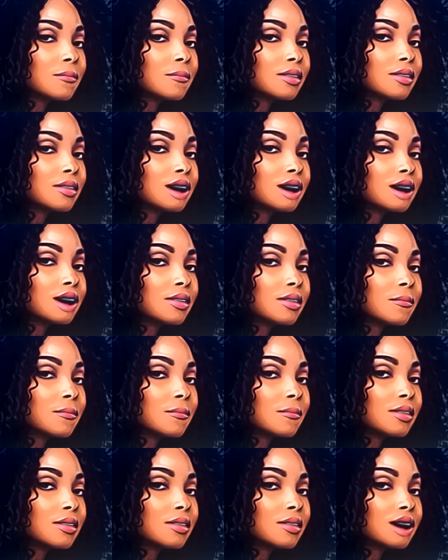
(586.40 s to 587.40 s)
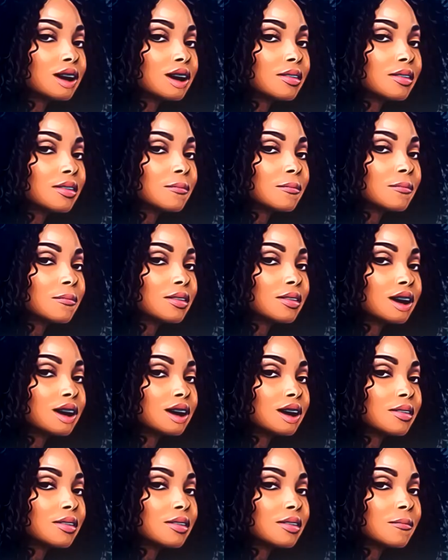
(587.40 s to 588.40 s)
And I know, you know, sometimes
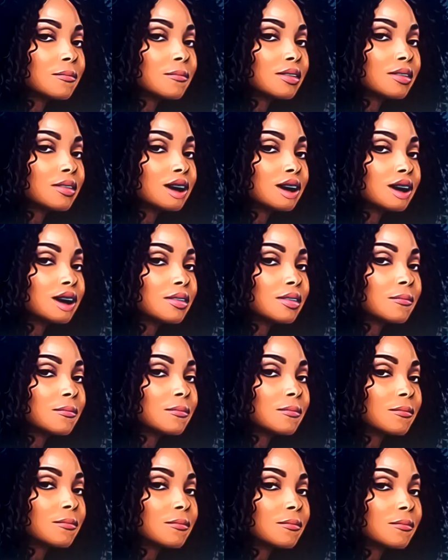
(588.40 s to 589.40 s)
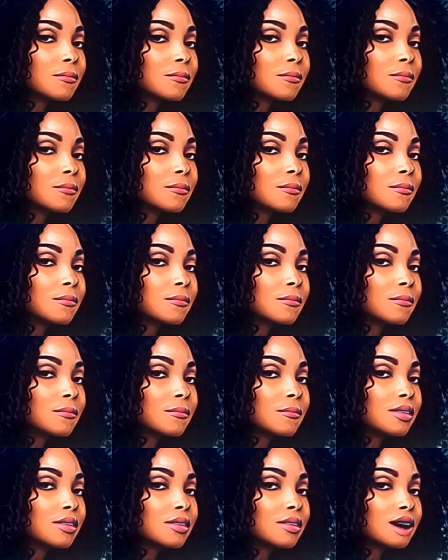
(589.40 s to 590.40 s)
we look at ourselves and we're like, you know, I
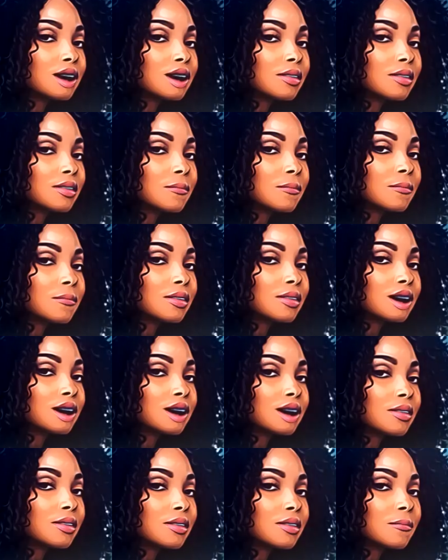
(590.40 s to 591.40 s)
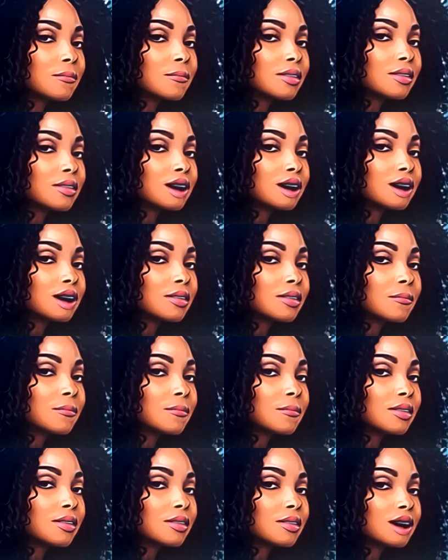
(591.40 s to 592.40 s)
feel like I'm not doing enough. But other people
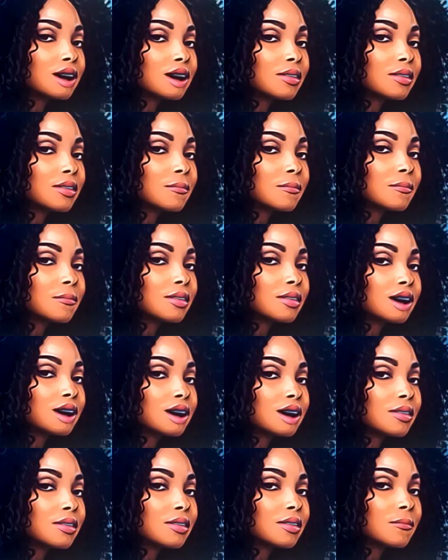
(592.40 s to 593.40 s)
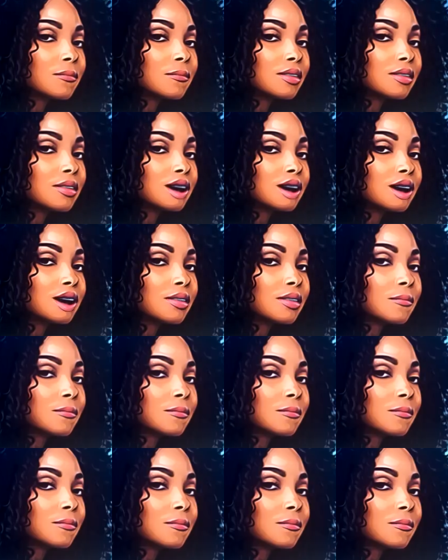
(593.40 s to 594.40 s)
might feel like you're doing too much.
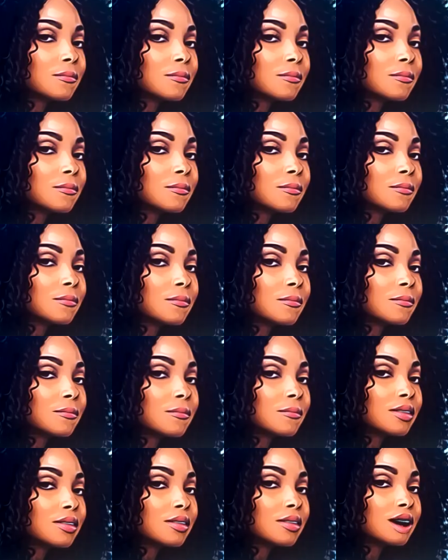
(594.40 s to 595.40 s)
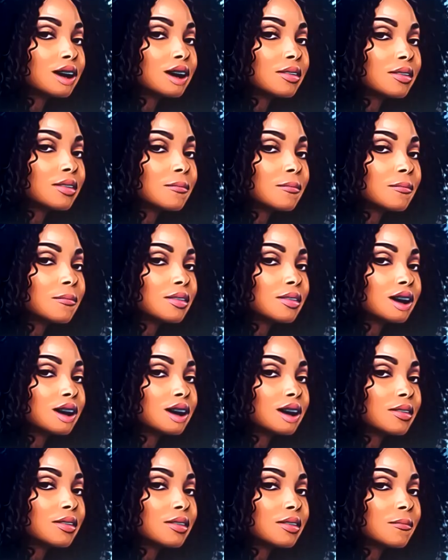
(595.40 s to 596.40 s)
So it's really a catch-22. But
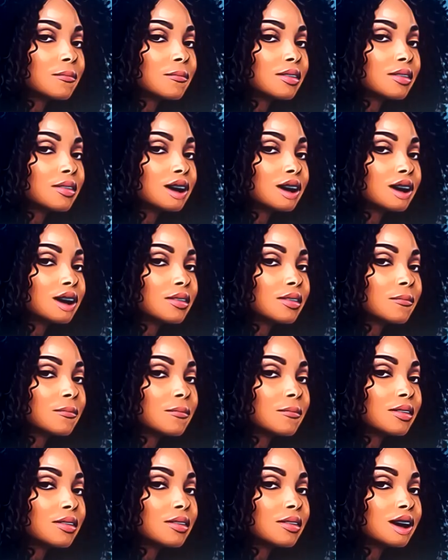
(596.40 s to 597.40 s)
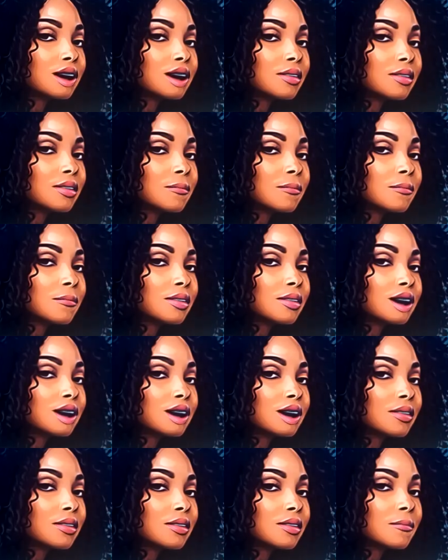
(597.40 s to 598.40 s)
girl, if the husband is
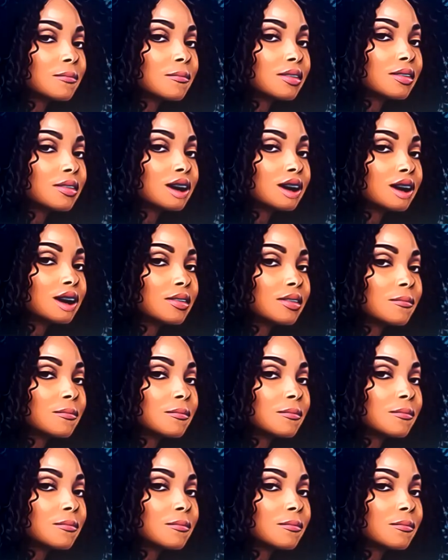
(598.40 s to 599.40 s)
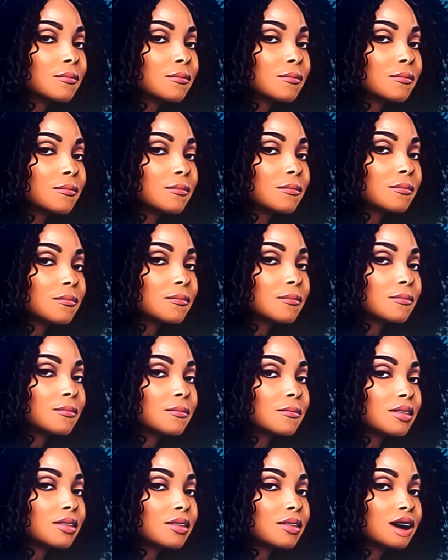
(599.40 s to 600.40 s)
complaining about it, and the children are
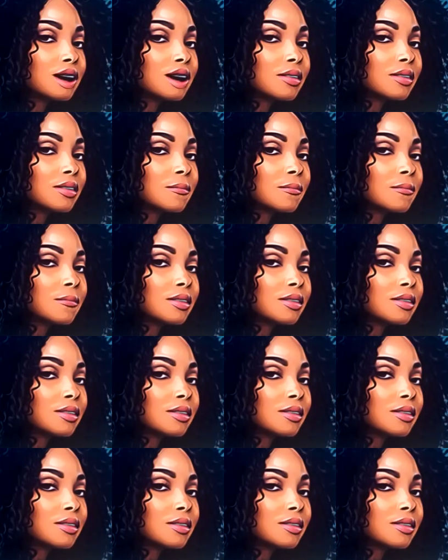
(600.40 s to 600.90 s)
complaining about